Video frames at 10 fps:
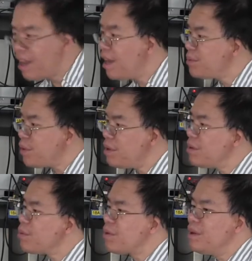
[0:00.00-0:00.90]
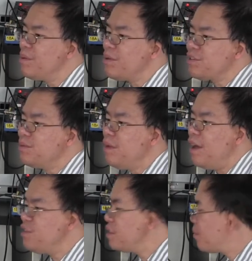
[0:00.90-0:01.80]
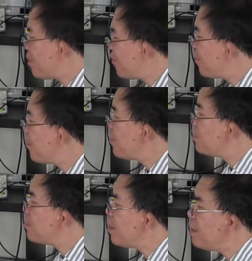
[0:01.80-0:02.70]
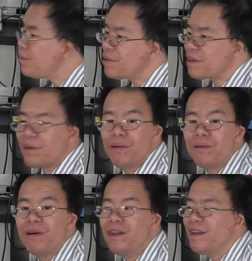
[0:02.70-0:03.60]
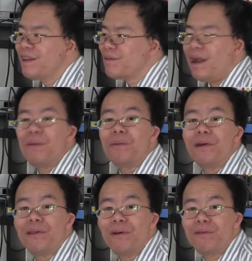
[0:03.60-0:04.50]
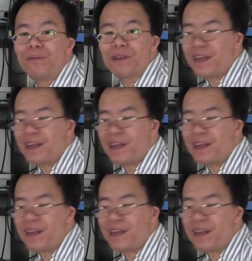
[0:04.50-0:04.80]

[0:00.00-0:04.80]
I'm starting to worry about smashing up the floor, so I am going to go grab a pillow from the